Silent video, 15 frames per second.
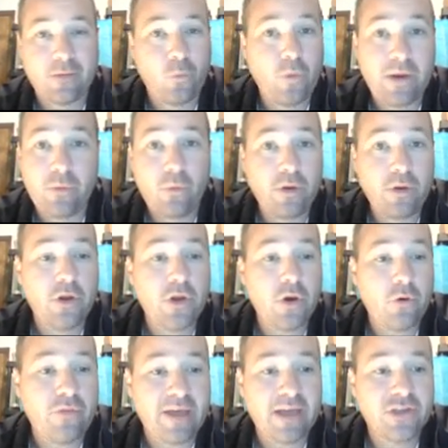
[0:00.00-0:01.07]
We wouldn't
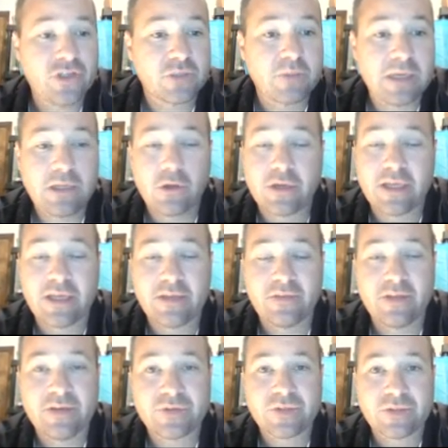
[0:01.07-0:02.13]
know that just by looking at
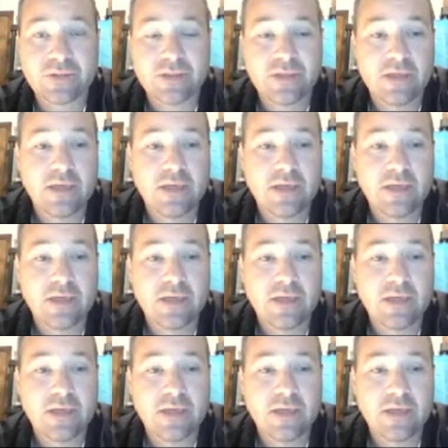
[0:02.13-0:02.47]
this.